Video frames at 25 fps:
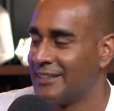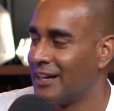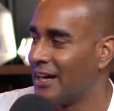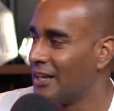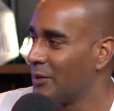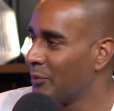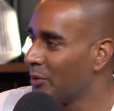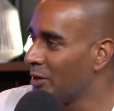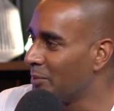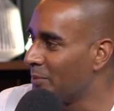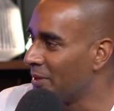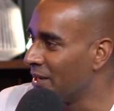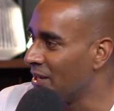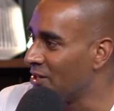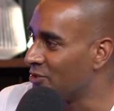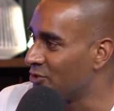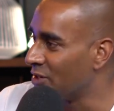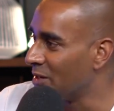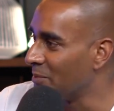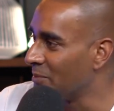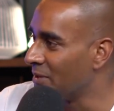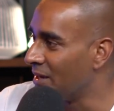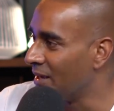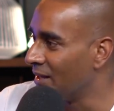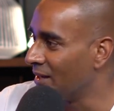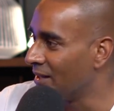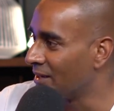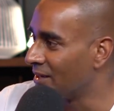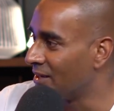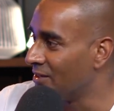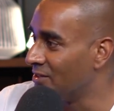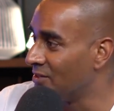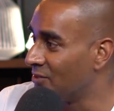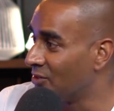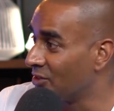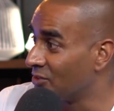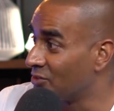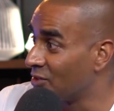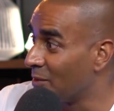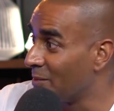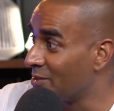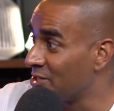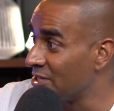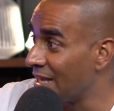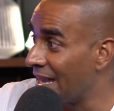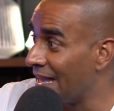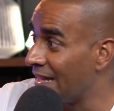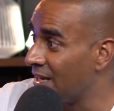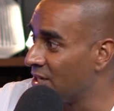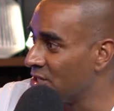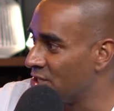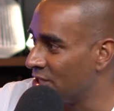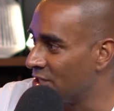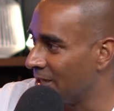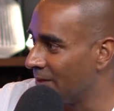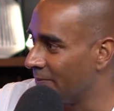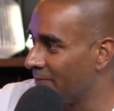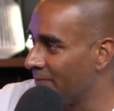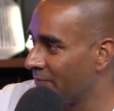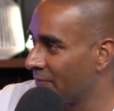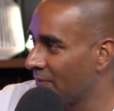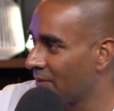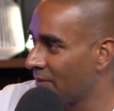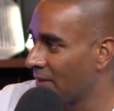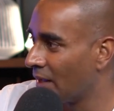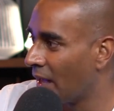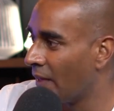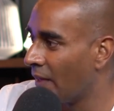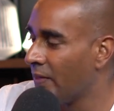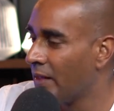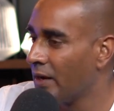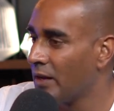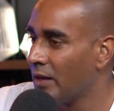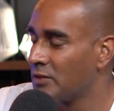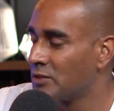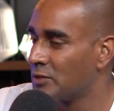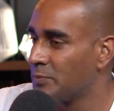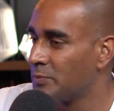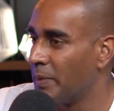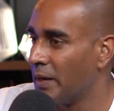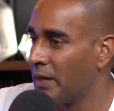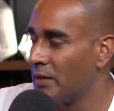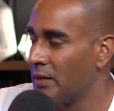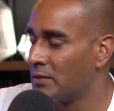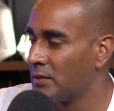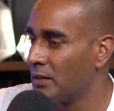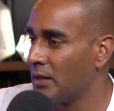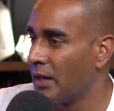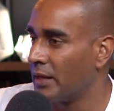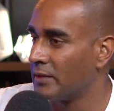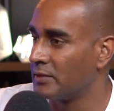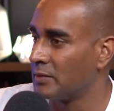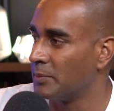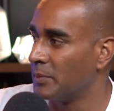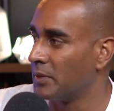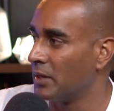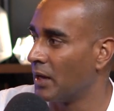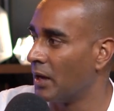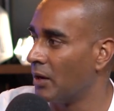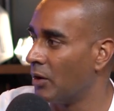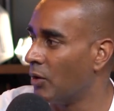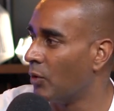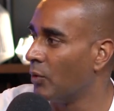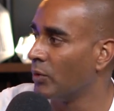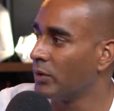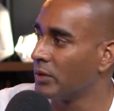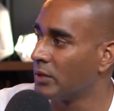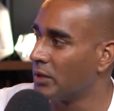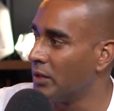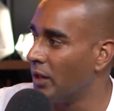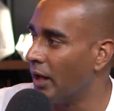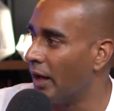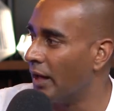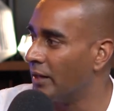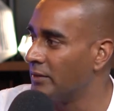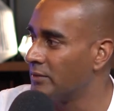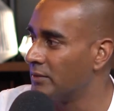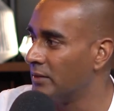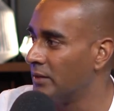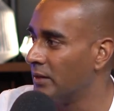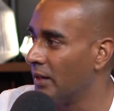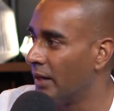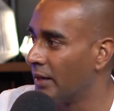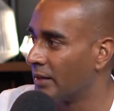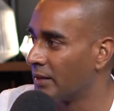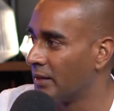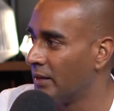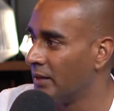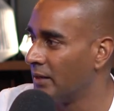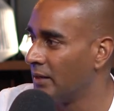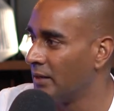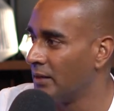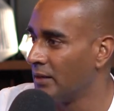I don't want to be a dream killer because you've got so much energy. And then I'd speak to like some of our older clients and like